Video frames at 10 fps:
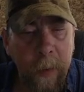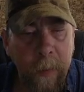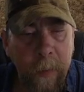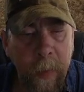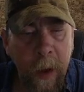
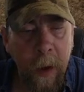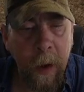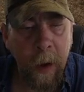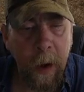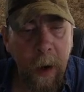And
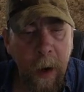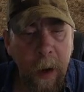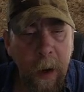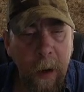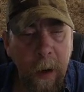let's see how
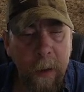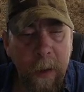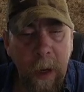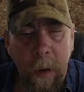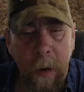long ago I
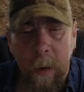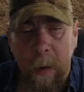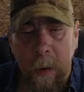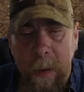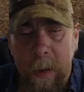sent them
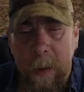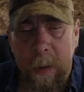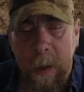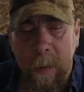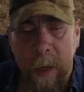out. I
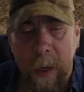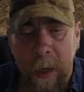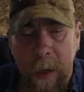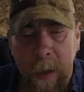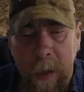think
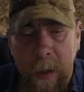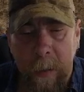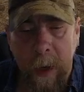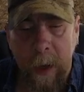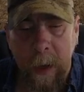I sent them out
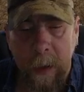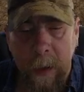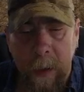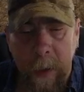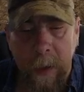this morning.
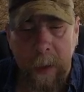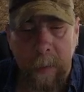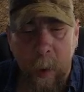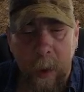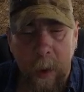Yeah, I still
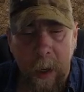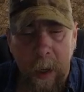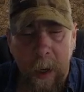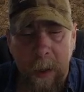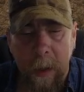got 12
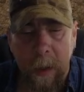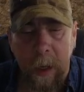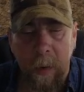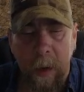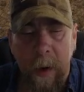hours
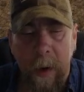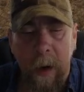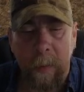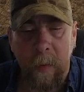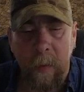before I can send them
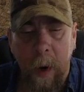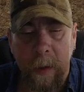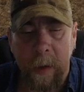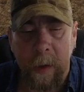out again.